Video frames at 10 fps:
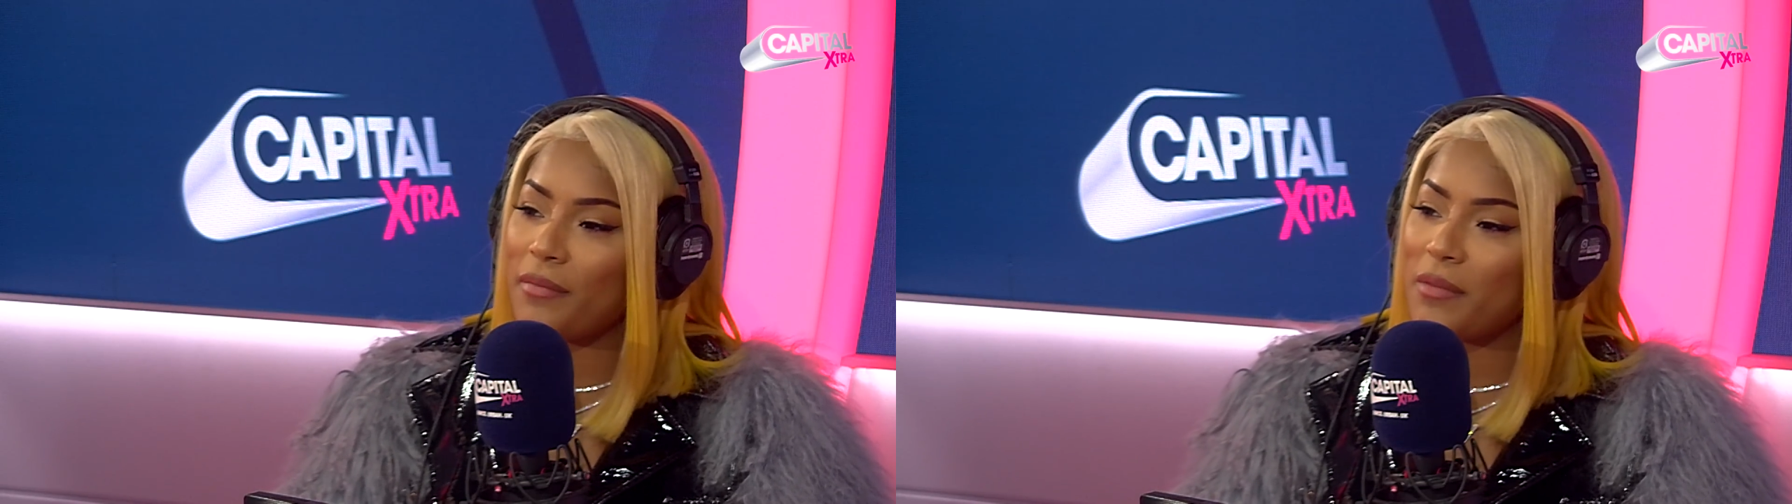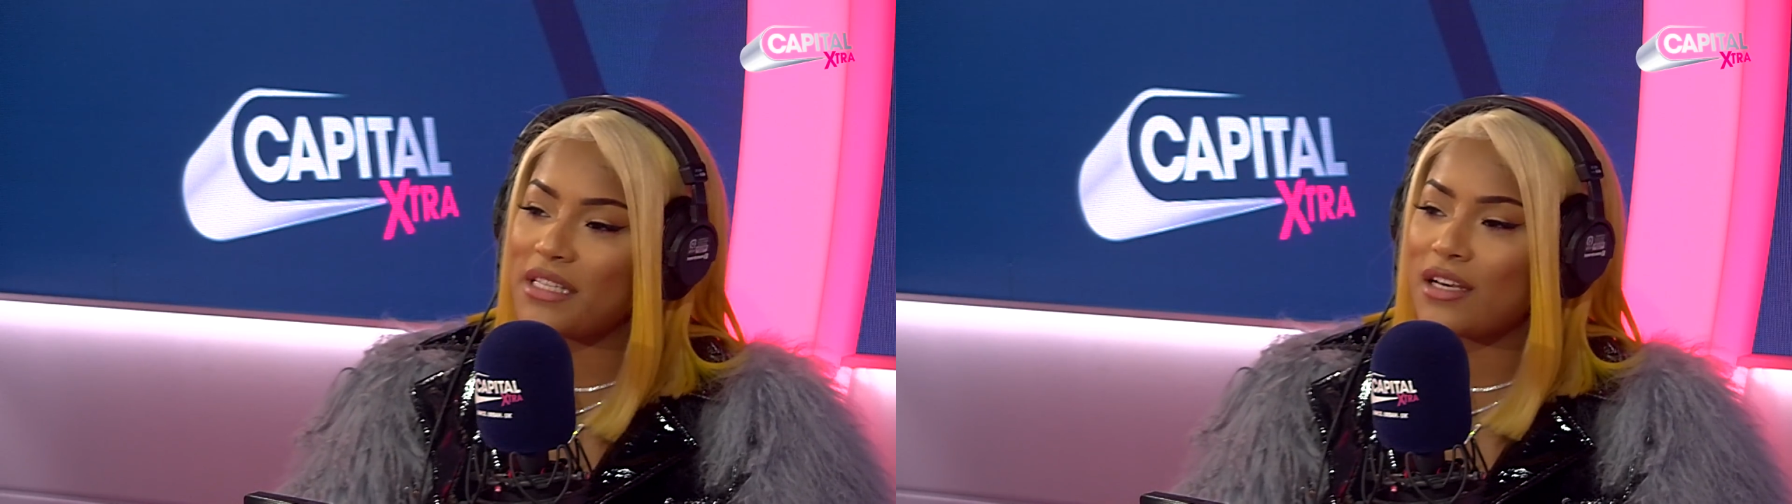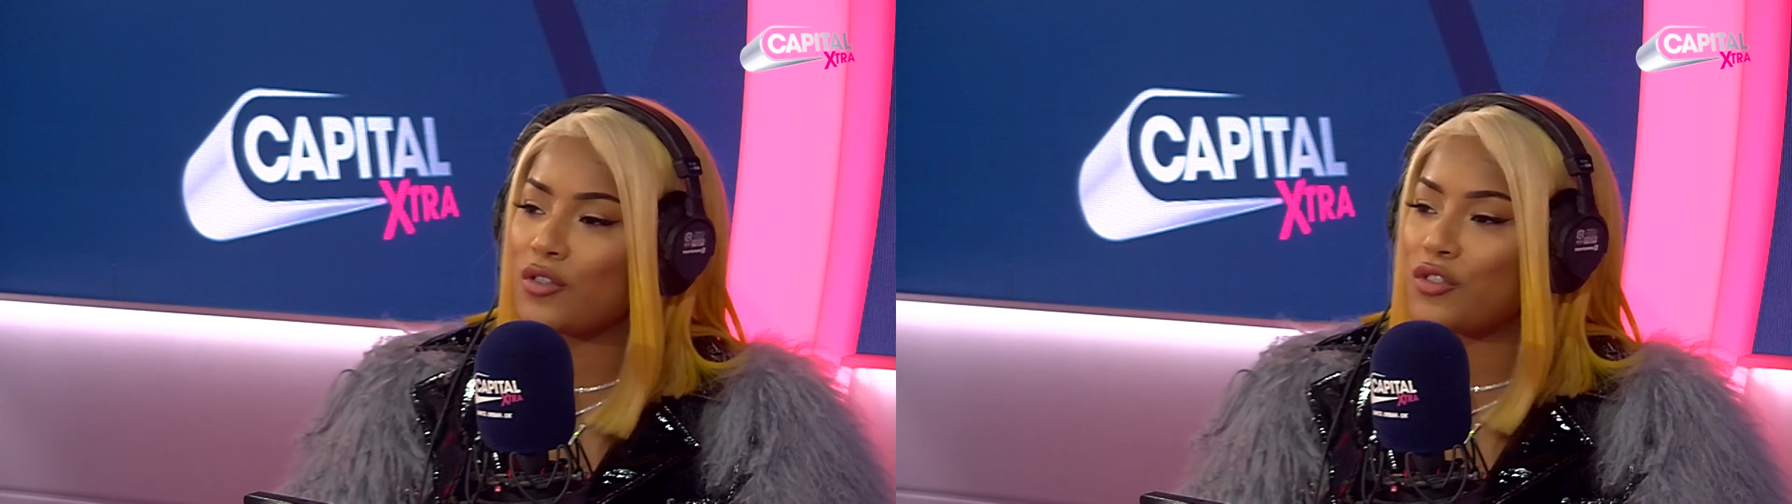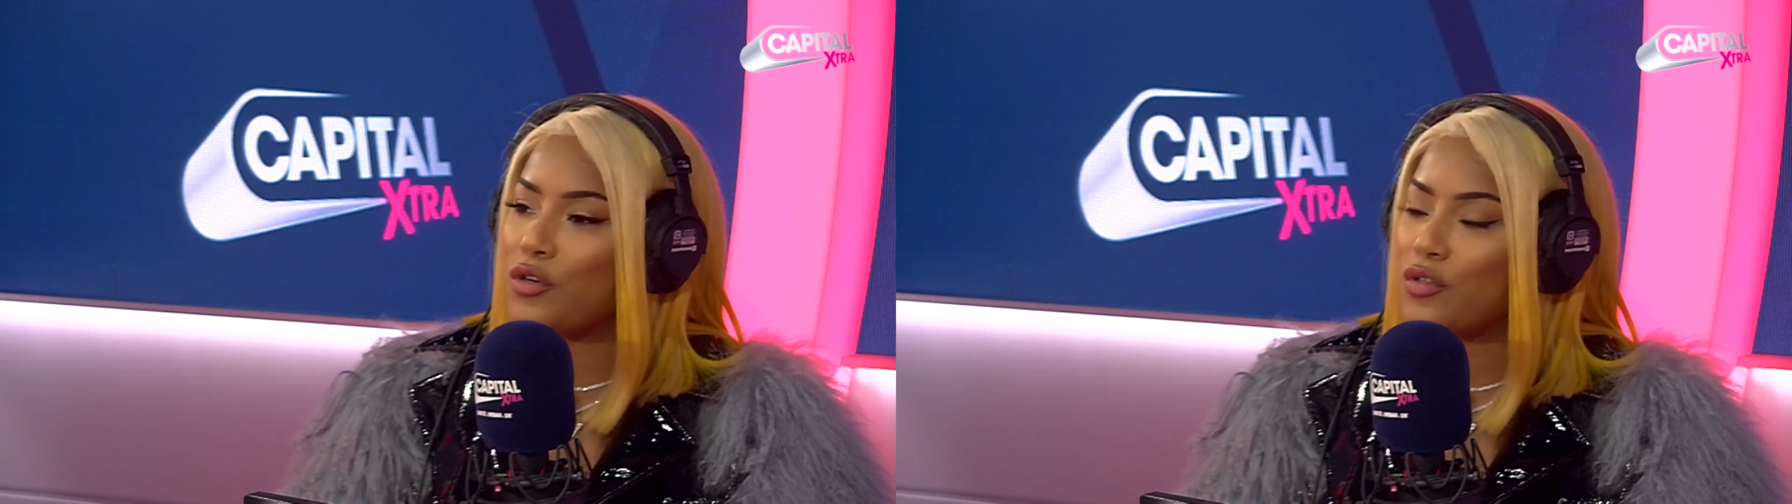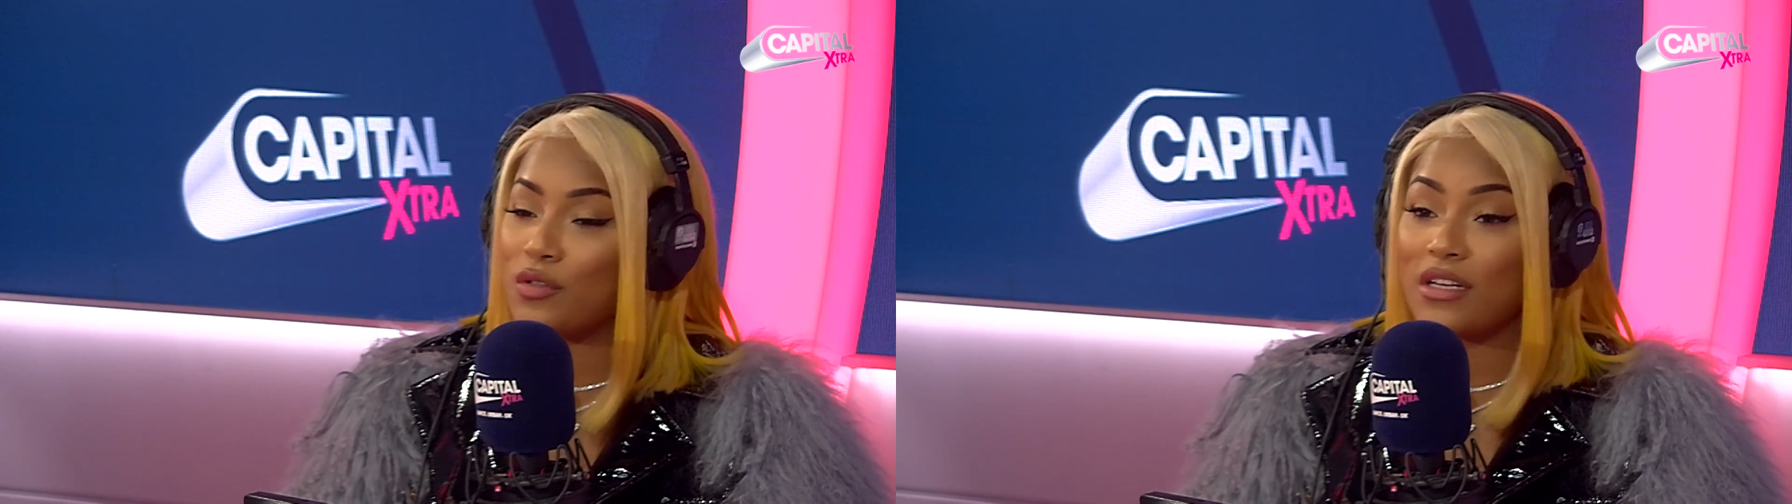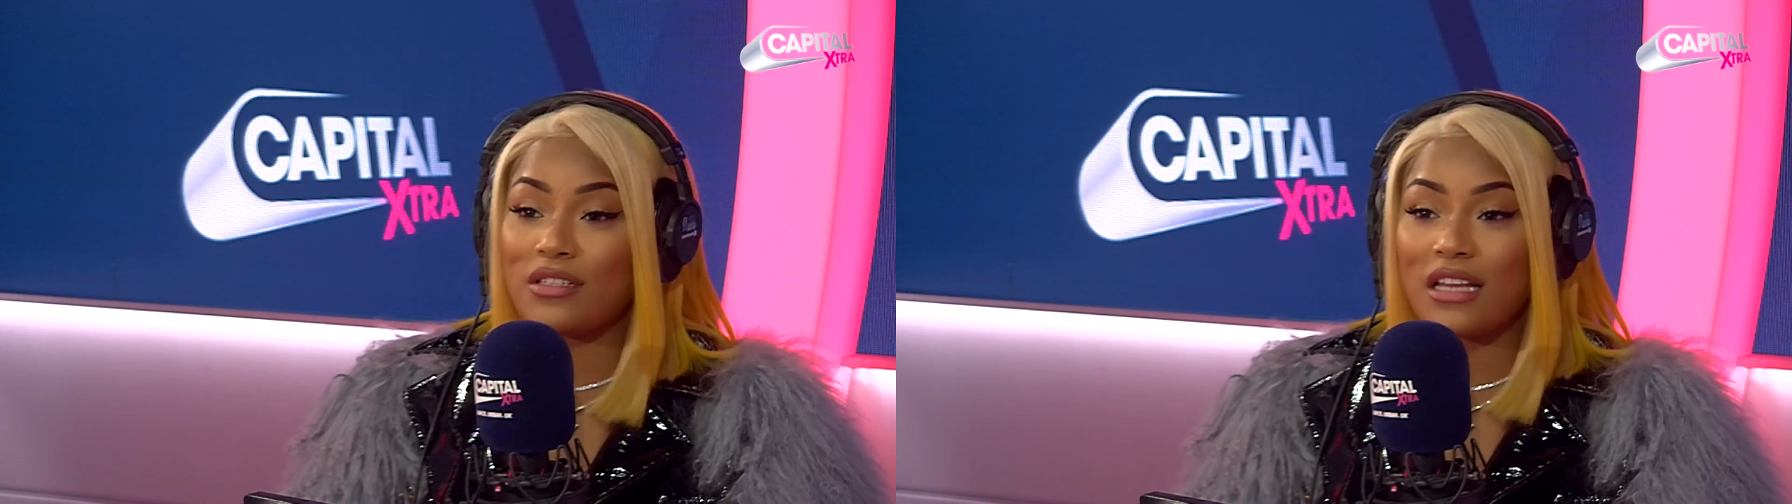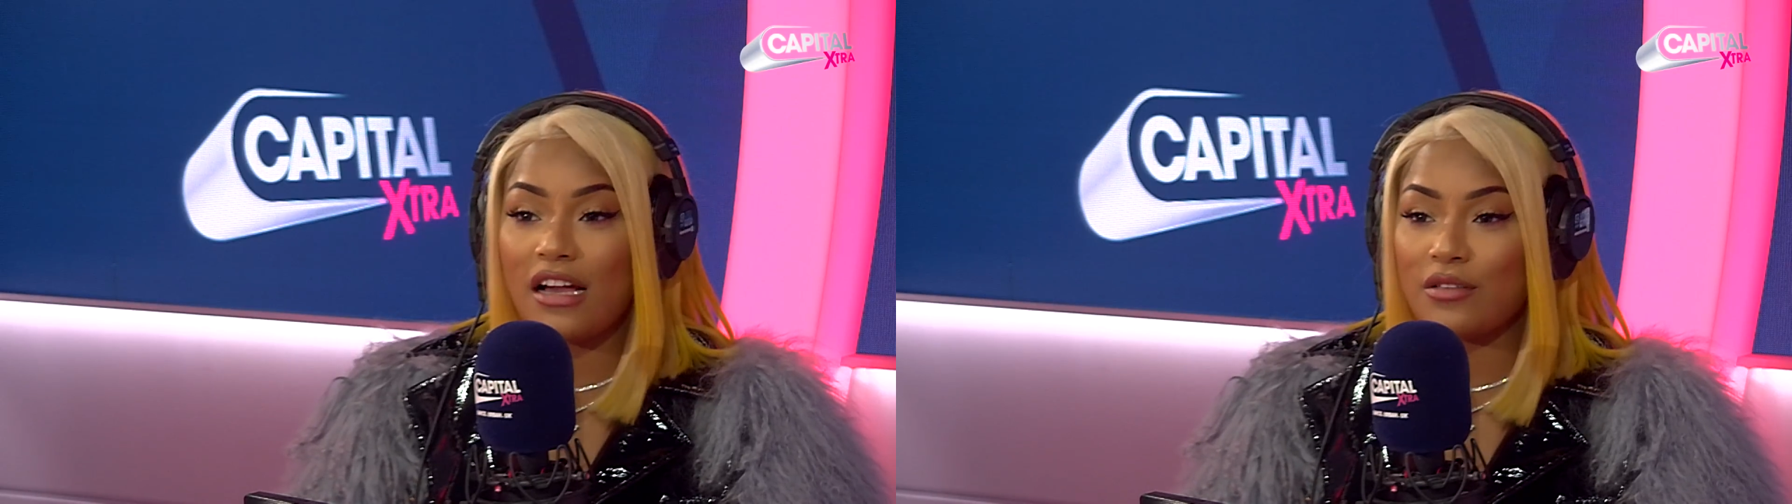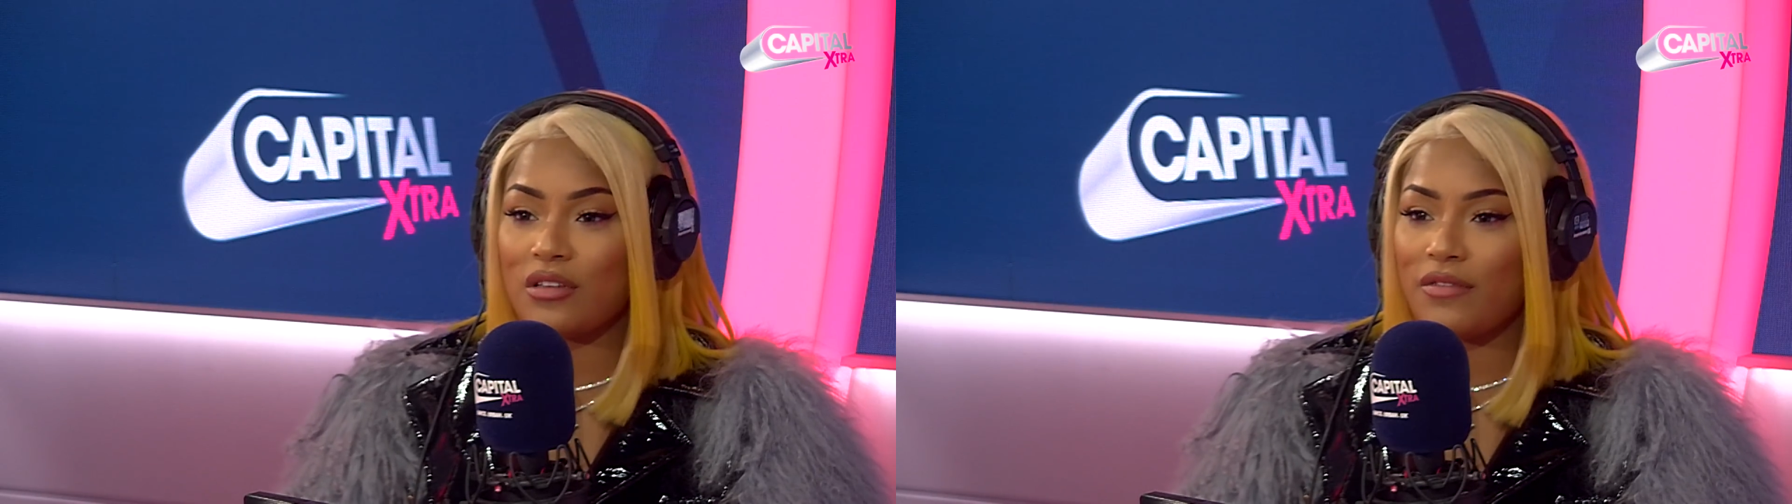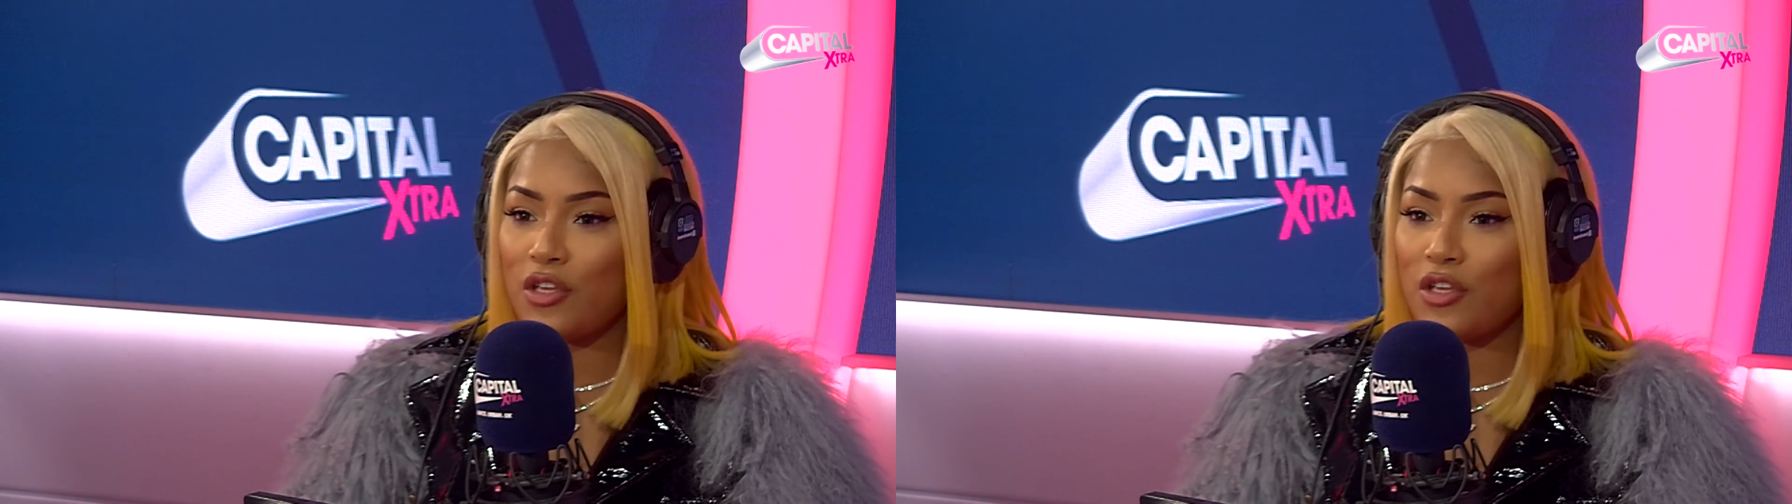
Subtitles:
maybe tells jokes or tells lies or something,